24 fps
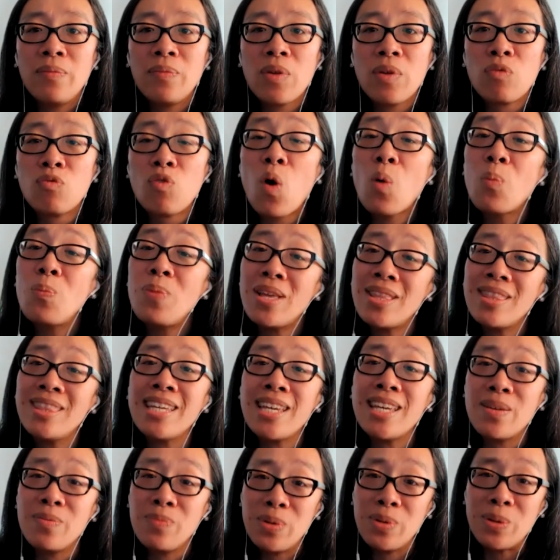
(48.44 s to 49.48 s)
rope in
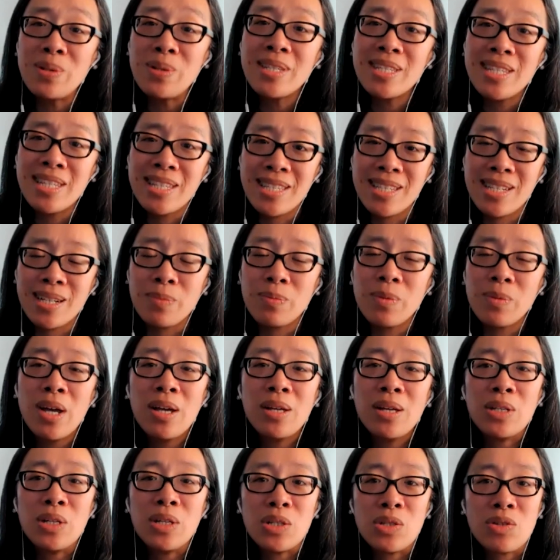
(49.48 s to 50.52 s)
the immune system
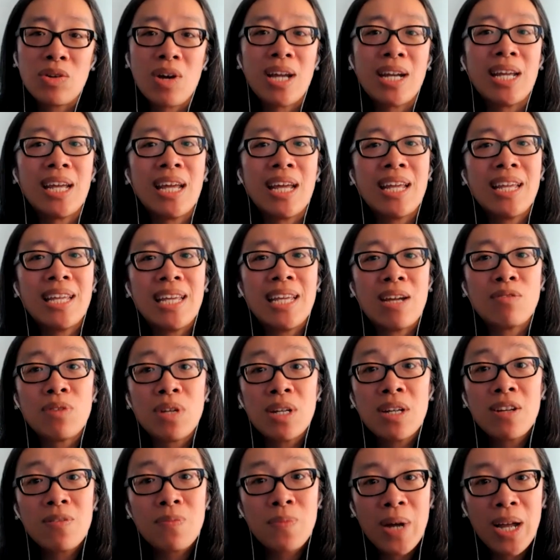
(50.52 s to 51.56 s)
to try to get
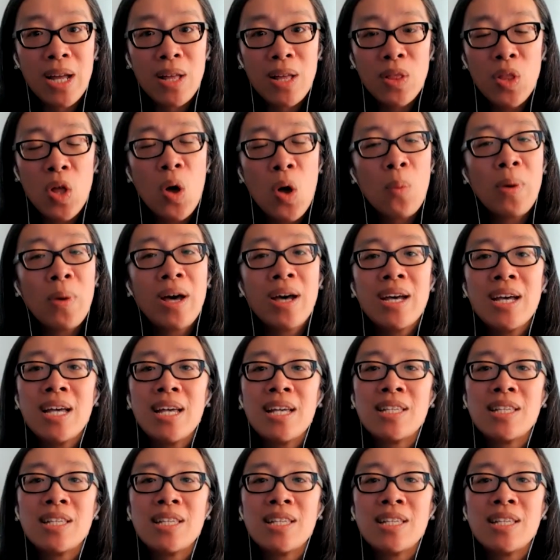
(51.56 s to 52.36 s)
rid of myeloma,